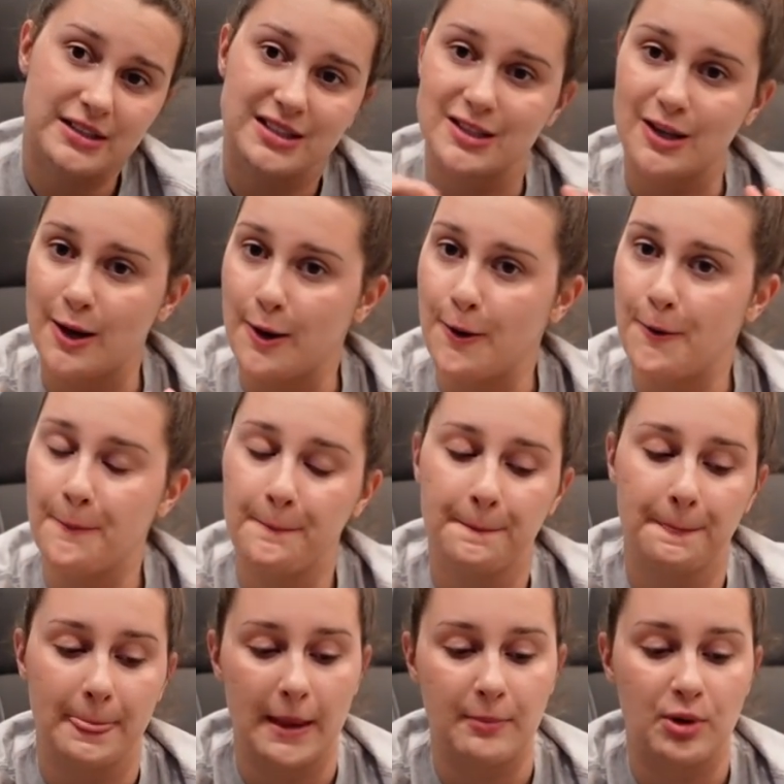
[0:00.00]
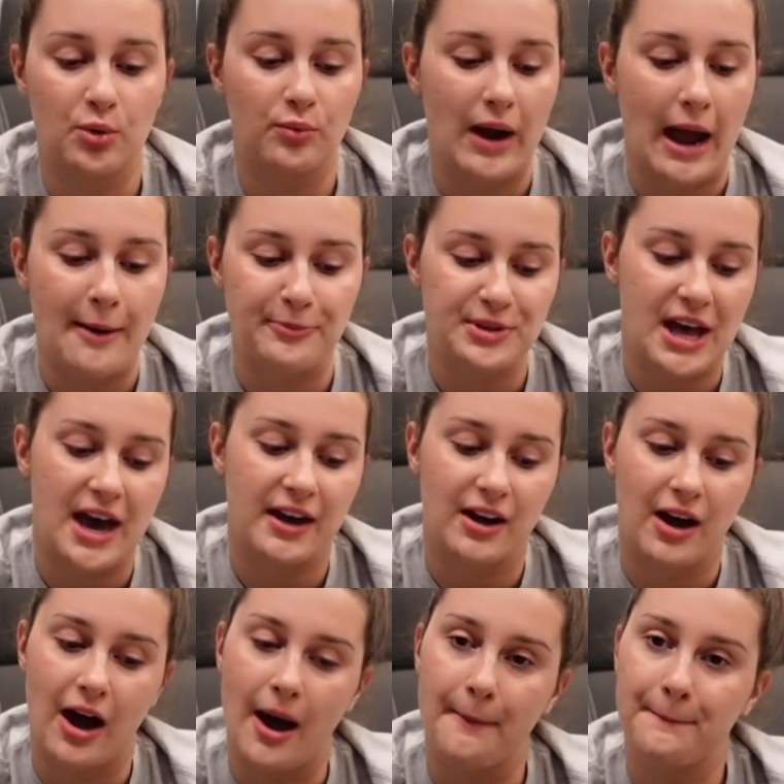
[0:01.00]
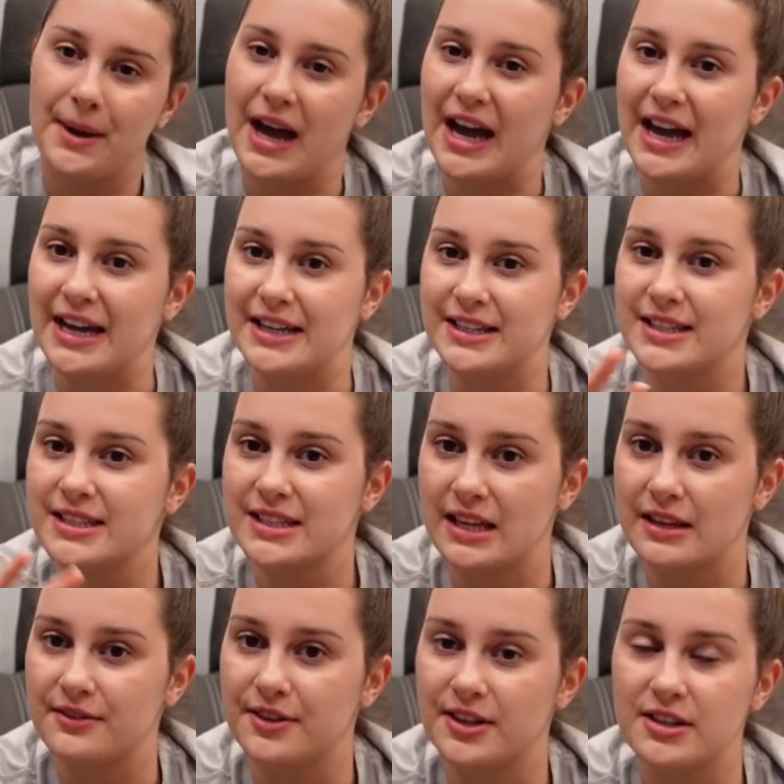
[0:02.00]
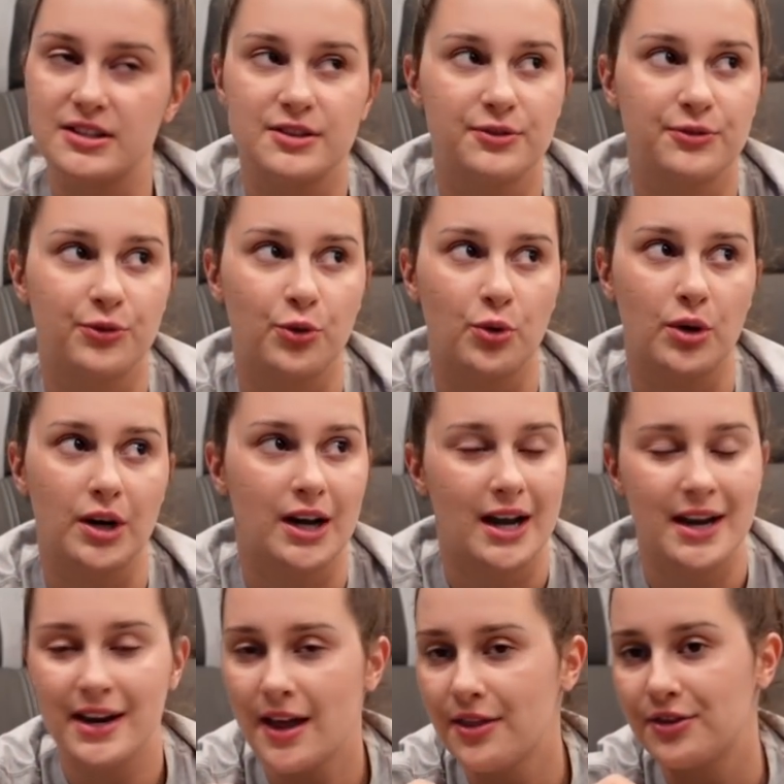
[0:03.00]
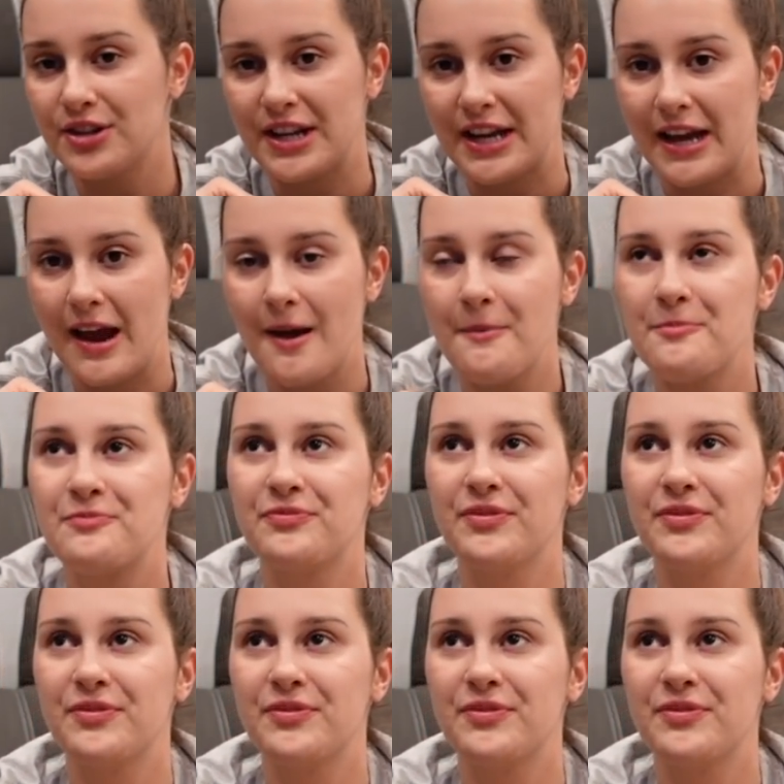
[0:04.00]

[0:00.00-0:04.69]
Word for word: so I'm gonna wrap that up and save it for another day.